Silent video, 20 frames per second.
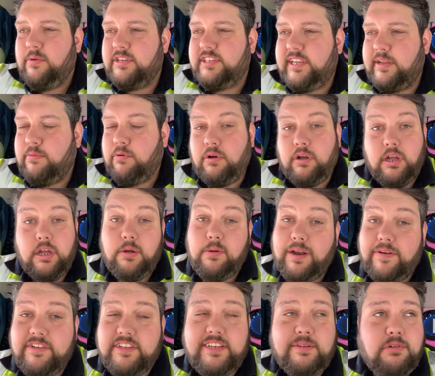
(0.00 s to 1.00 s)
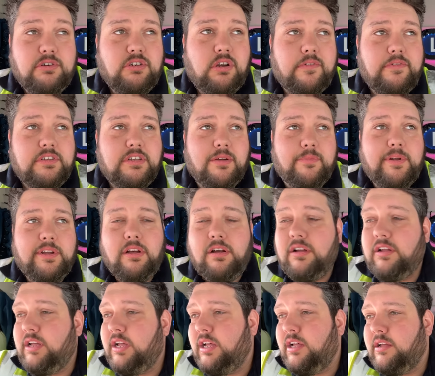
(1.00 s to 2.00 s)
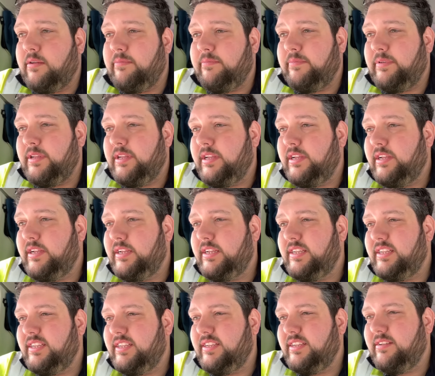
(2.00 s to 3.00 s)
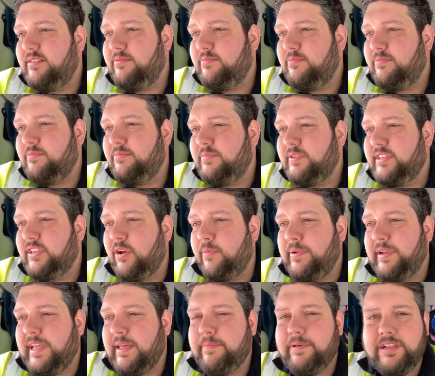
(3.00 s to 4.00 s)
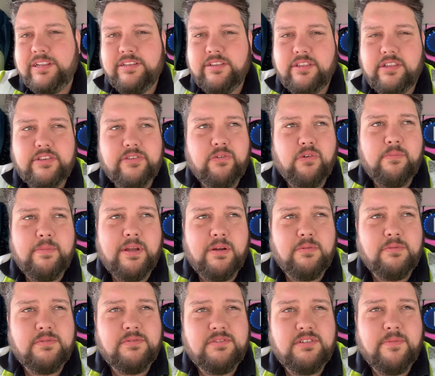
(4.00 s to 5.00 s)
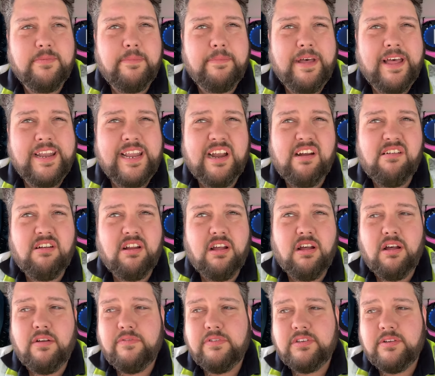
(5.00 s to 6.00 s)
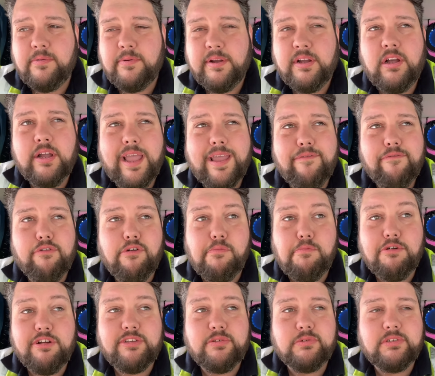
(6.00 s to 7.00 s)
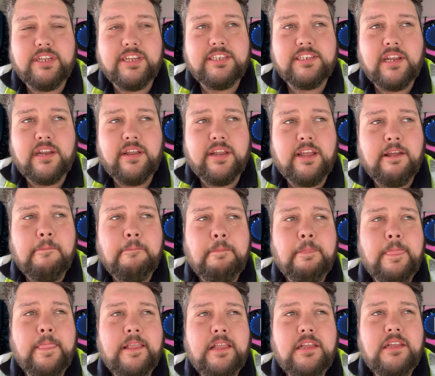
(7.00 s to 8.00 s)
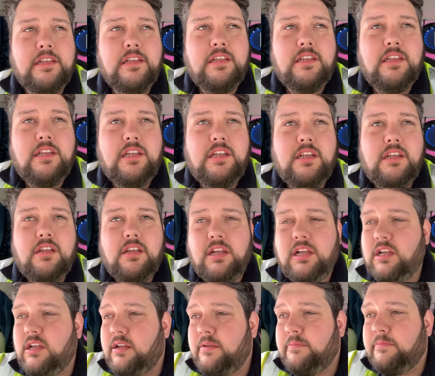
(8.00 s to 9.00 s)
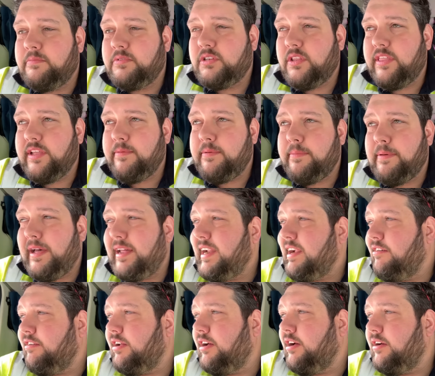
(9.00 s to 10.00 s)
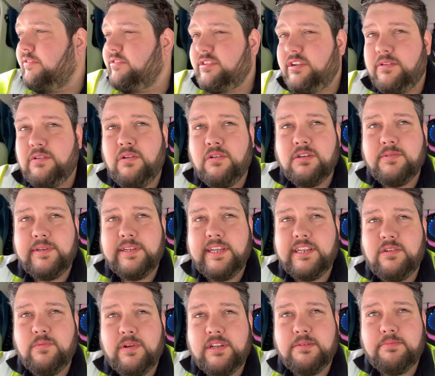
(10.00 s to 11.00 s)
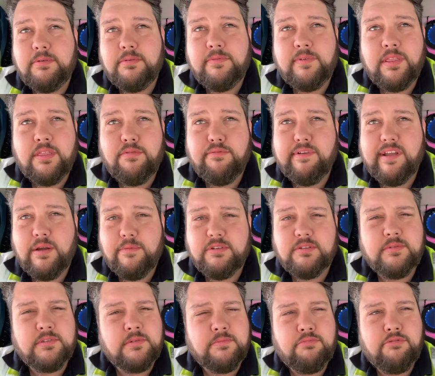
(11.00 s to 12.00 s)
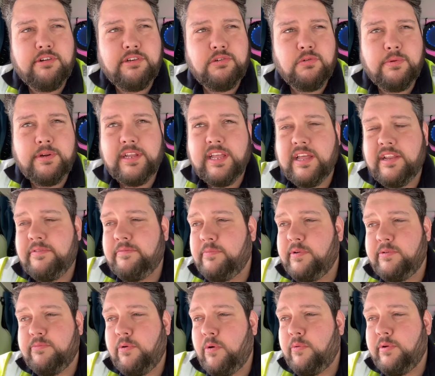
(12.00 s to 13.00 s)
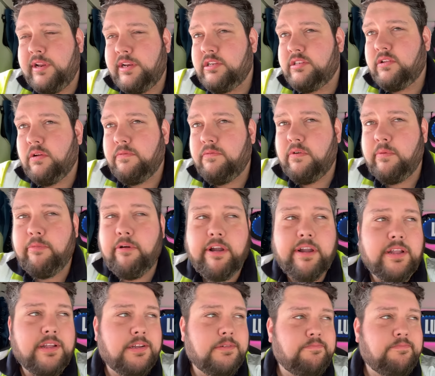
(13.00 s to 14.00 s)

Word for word: We'll have to see what driving time we got. By the time we get back to the sawmill, could be about an hour and a half. So we've got to get through Bristol City Centre yet. So I think it'll be about an hour and a half. So as long as we get to Wednesbury within 3 hours, which I'm pretty sure we can, we won't need to stop for a break.